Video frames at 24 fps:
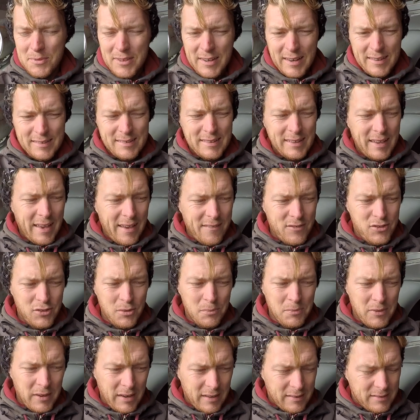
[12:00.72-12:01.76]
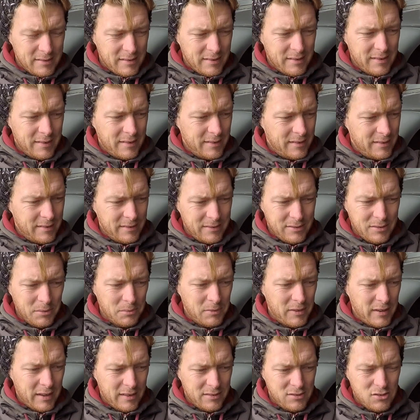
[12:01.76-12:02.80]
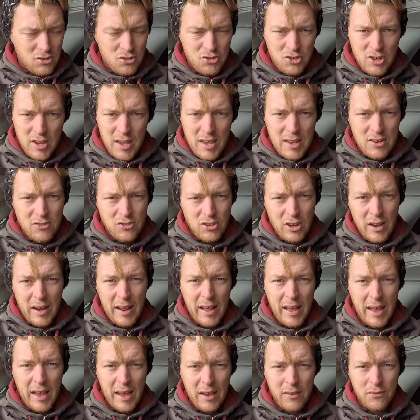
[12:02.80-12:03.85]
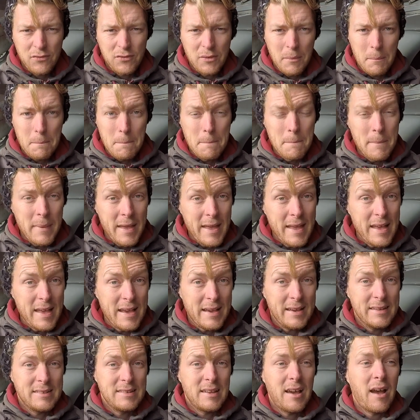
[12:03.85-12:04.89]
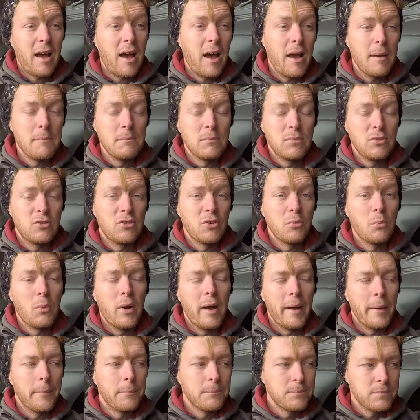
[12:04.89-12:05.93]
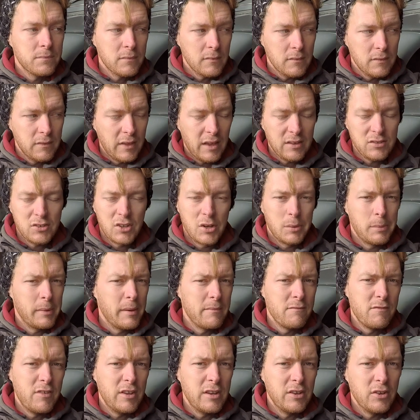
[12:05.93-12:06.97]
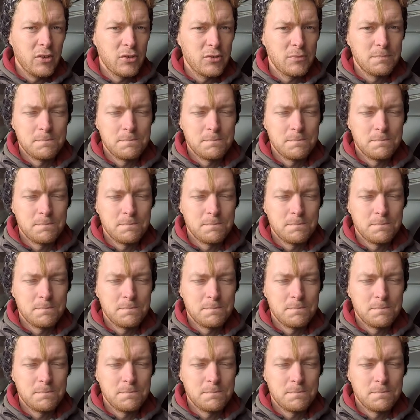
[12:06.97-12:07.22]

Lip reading: has to give, something has to change, and I have to make time somewhere. That's got to be in videos.